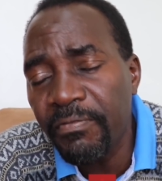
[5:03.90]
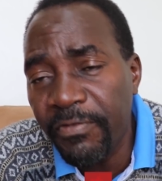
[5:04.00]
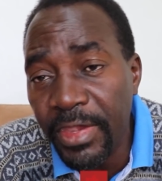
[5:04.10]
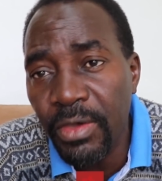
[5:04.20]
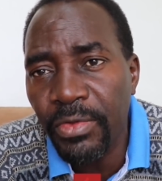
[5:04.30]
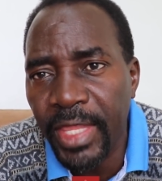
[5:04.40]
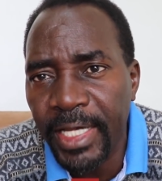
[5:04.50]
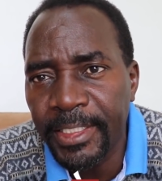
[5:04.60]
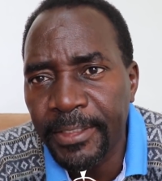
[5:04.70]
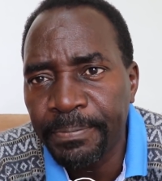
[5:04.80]
the view
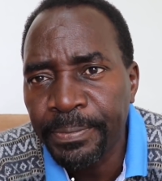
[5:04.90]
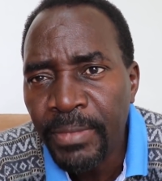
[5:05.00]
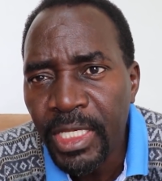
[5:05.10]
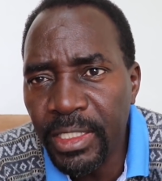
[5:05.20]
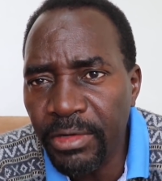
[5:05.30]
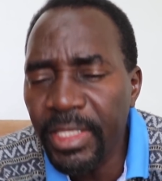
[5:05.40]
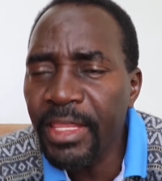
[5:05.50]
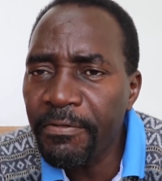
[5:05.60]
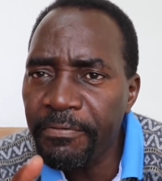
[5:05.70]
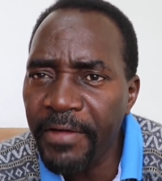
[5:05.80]
that
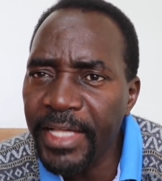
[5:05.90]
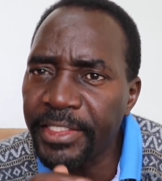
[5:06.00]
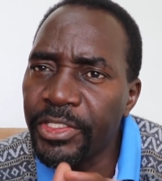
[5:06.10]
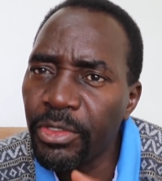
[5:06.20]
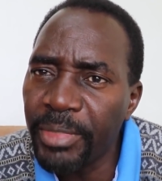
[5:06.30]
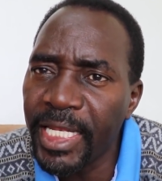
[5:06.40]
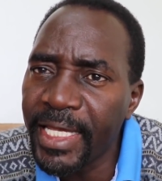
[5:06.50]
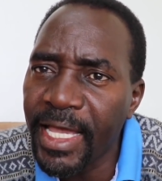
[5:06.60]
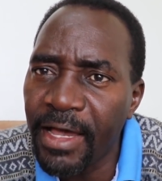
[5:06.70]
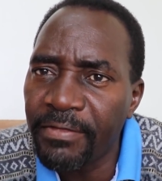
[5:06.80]
during the first
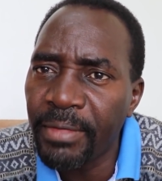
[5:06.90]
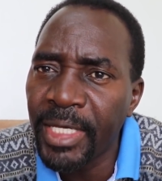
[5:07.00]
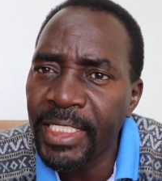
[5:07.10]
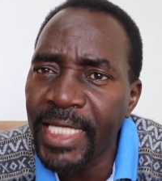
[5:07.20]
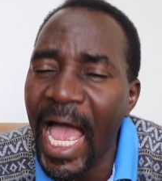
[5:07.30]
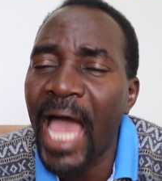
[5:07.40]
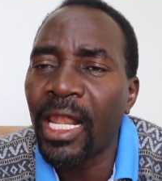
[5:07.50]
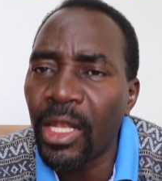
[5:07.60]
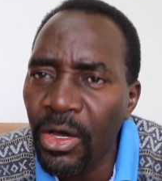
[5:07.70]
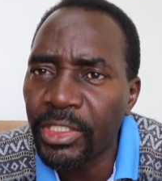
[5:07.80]
Jubilee government,
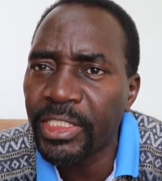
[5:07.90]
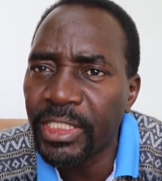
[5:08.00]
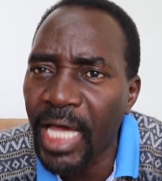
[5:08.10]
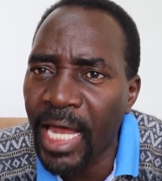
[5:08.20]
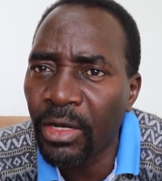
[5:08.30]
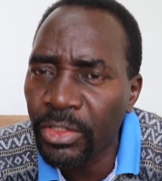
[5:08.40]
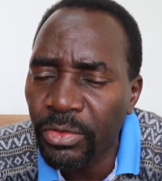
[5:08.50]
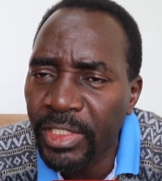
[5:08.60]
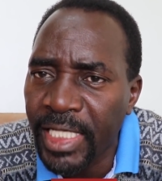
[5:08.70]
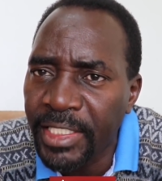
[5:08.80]
a lot
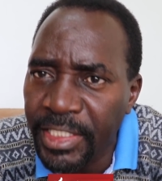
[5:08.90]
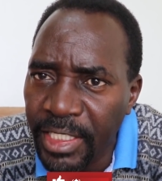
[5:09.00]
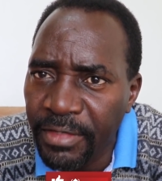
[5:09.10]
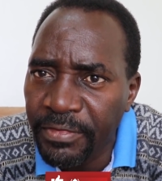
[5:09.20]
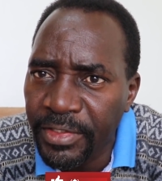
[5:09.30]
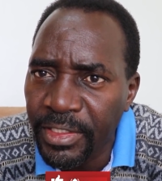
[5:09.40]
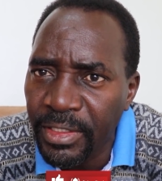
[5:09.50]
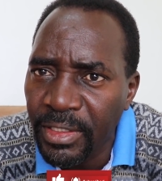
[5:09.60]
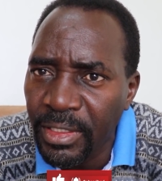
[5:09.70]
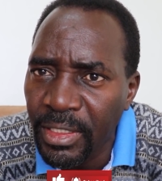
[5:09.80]
was achieved.
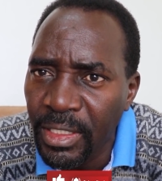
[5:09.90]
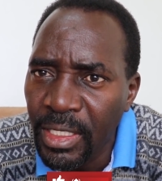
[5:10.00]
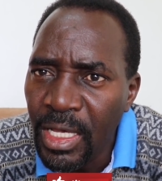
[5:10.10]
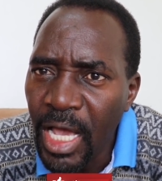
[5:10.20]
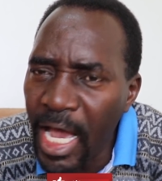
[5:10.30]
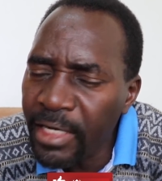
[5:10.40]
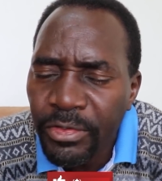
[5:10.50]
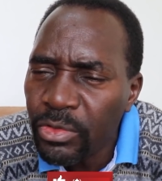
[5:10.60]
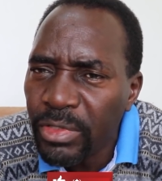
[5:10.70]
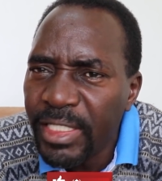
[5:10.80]
And
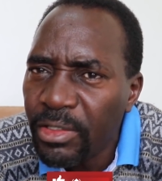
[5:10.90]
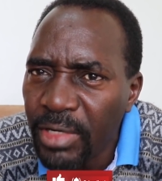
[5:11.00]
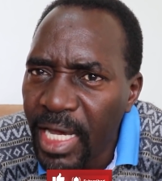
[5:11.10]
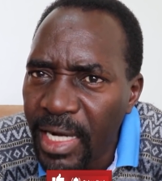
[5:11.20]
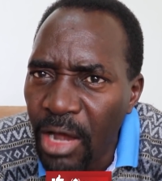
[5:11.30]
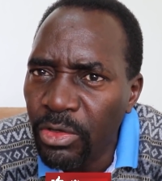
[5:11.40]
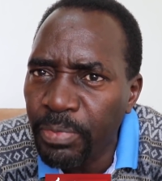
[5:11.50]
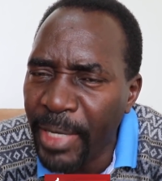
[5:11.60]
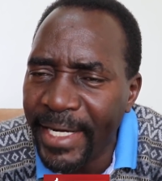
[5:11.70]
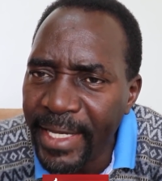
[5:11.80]
Ruto has gone
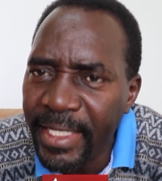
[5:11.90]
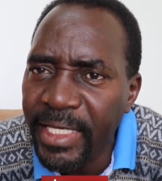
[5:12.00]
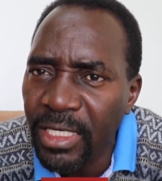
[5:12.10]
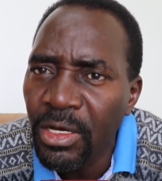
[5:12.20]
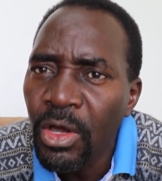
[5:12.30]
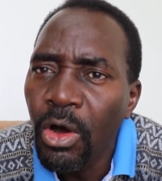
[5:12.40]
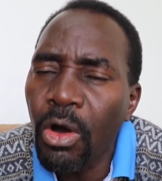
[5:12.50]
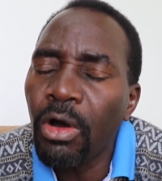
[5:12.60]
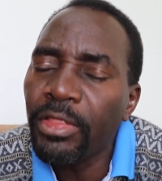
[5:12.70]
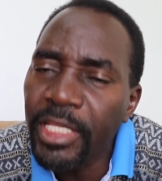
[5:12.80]
around parading
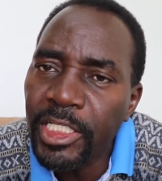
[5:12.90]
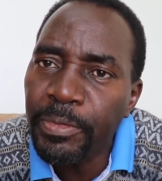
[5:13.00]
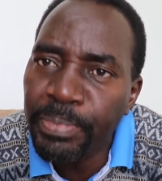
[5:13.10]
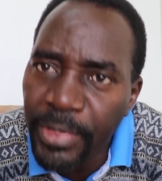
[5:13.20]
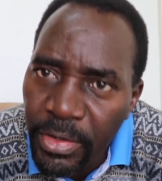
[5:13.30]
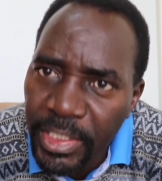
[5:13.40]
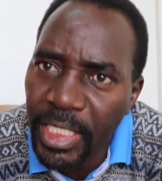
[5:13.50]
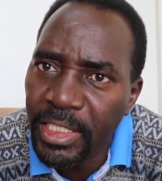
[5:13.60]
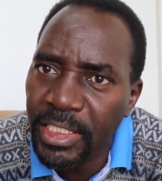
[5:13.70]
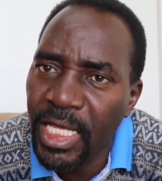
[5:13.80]
all these
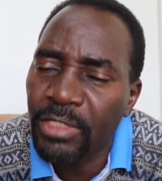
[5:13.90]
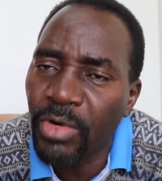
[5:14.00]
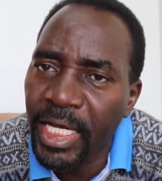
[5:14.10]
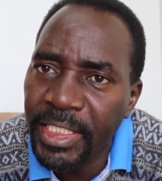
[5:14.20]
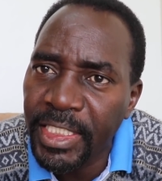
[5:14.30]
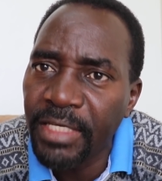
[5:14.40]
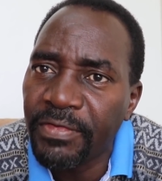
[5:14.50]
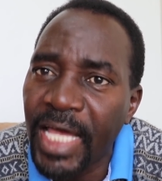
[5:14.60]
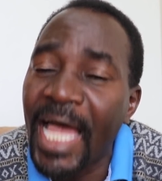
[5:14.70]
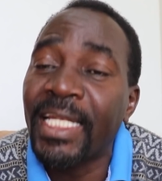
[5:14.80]
projects that were
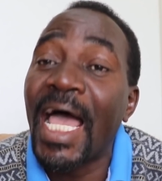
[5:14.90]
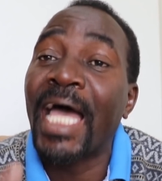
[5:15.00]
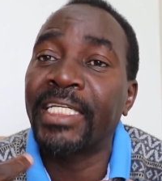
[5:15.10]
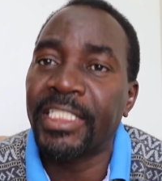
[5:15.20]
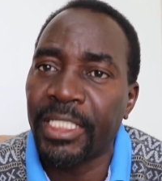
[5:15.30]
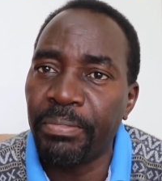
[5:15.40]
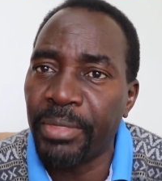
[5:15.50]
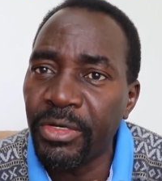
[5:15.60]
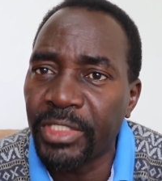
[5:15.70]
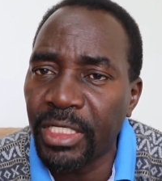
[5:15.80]
achieved and
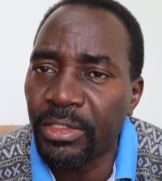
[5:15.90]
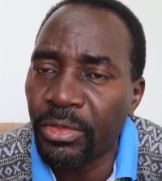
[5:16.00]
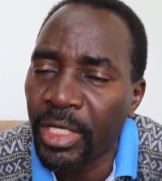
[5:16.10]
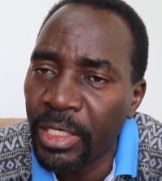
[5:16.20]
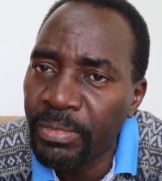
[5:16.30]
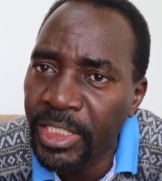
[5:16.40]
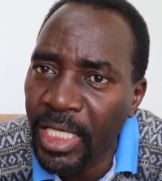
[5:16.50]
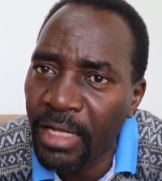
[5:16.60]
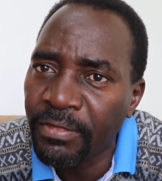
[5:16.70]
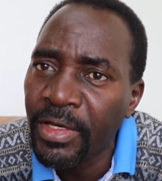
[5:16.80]
attributing to
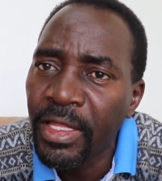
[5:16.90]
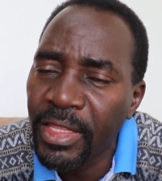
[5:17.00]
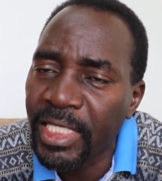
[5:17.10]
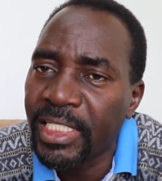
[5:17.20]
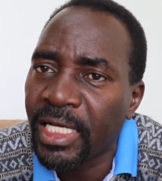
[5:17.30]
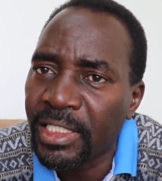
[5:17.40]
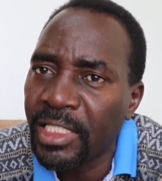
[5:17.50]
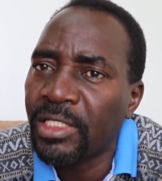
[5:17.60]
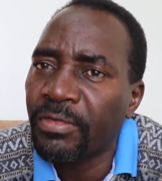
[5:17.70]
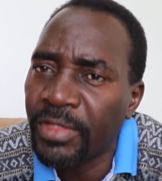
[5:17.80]
himself the
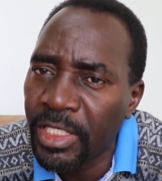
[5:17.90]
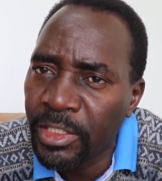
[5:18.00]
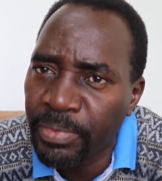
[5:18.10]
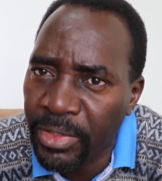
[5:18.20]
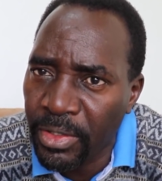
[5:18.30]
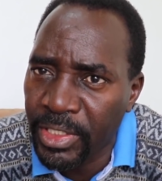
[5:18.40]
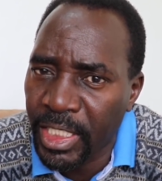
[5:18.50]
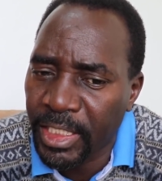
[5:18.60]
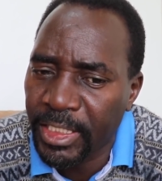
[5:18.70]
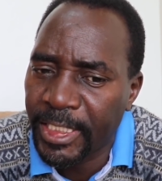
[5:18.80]
success of these
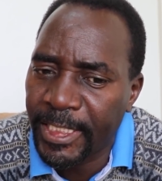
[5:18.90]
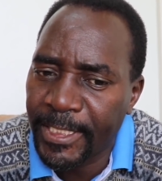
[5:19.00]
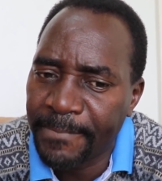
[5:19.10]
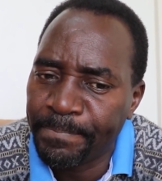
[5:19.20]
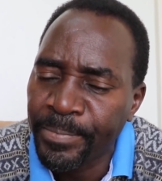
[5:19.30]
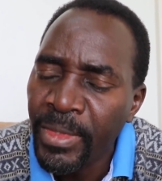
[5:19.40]
projects.